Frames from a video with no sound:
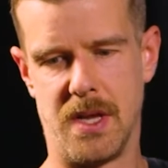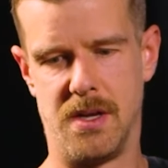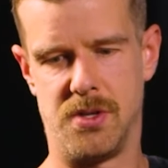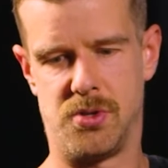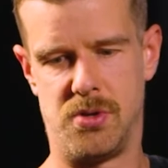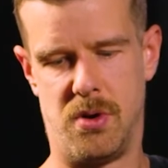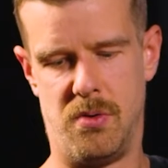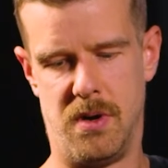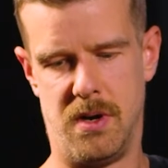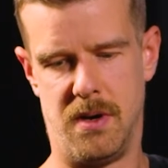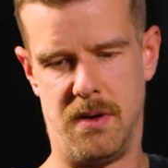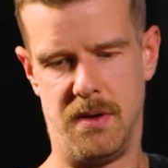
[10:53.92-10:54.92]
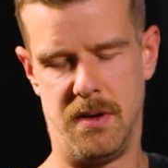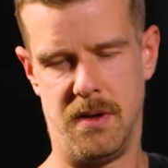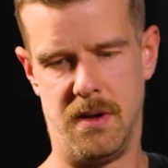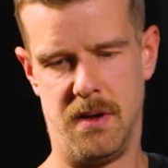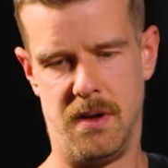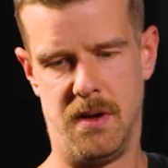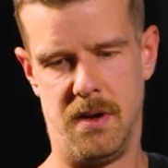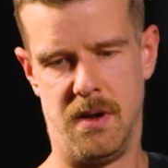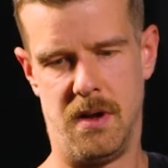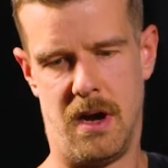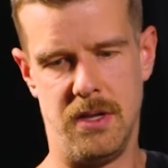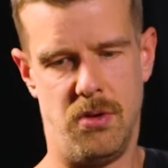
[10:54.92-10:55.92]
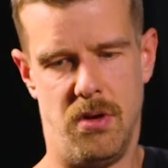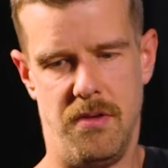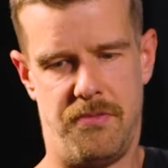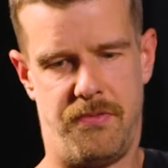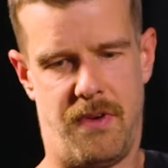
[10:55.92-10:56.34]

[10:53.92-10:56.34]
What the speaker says: So I don't know if